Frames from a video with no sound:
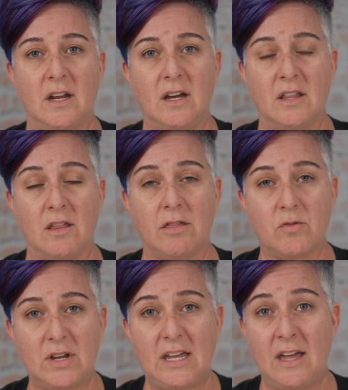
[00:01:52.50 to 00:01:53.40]
the
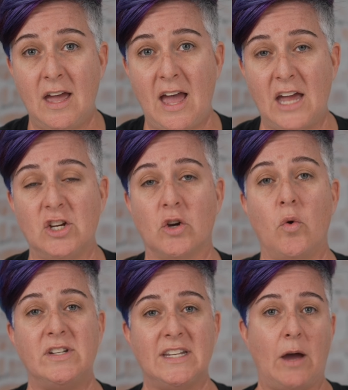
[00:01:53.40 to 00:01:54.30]
three, and you're
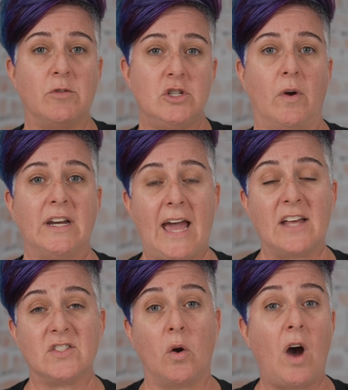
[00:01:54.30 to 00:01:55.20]
going to get what you want to
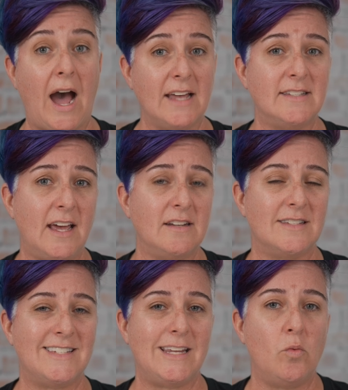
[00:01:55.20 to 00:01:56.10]
get. So I set
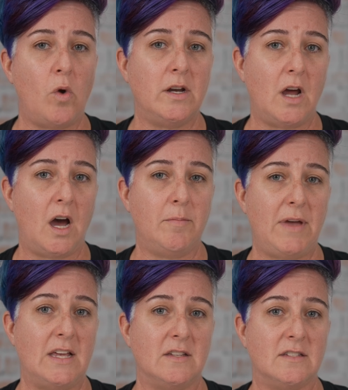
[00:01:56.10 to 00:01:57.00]
C1 up
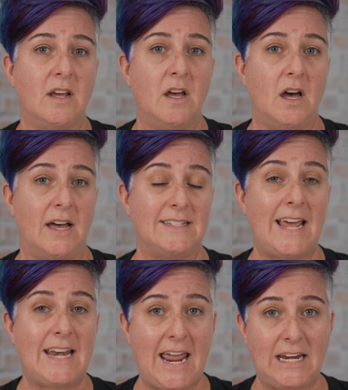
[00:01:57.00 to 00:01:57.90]
as a
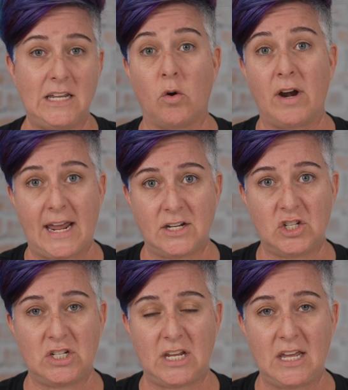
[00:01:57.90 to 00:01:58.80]
1080 or
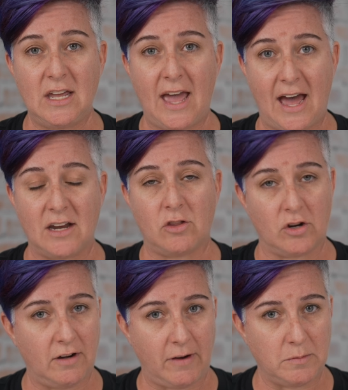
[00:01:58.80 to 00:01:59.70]
HD at
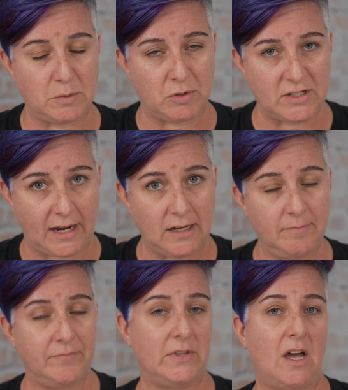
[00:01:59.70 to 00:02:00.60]
30 frames per second.
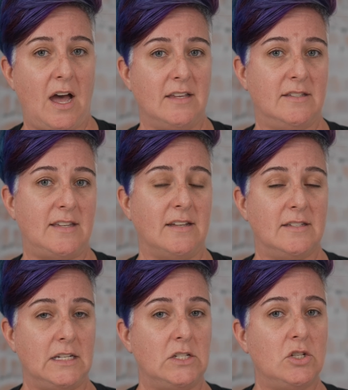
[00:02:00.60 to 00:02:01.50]
I set
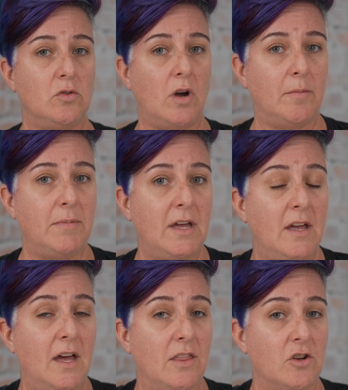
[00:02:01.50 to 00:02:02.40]
C2 up
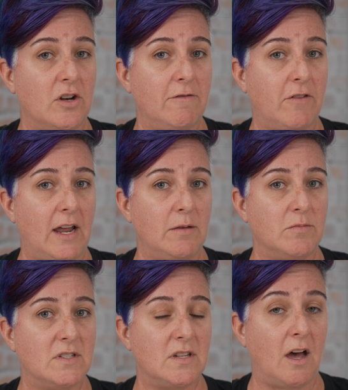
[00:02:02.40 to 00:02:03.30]
30
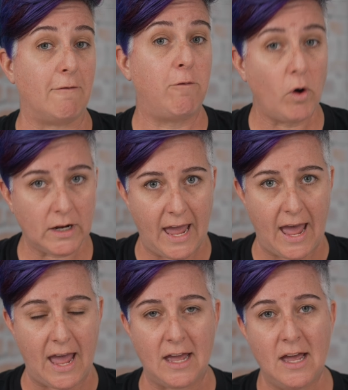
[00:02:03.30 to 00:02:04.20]
frames
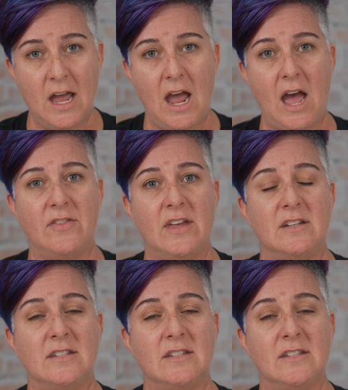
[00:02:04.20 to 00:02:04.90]
4K, and then